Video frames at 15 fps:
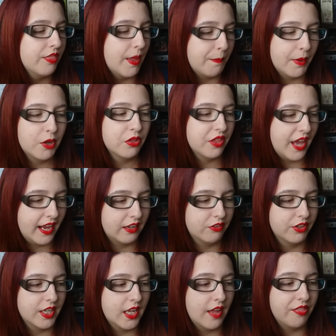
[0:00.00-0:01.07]
they're both
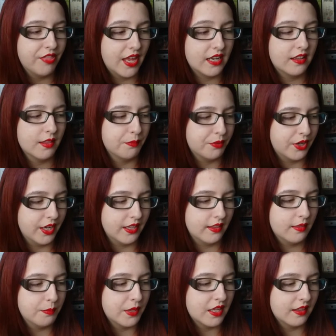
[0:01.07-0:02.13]
angry and then
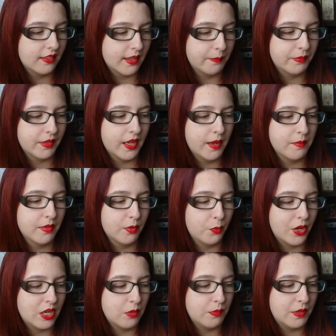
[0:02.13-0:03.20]
surprised, because sometimes
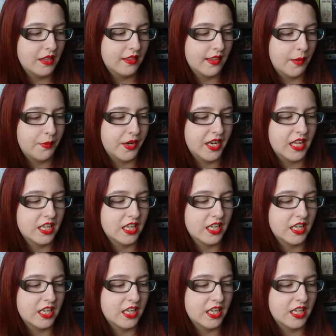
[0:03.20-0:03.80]
when you meet someone,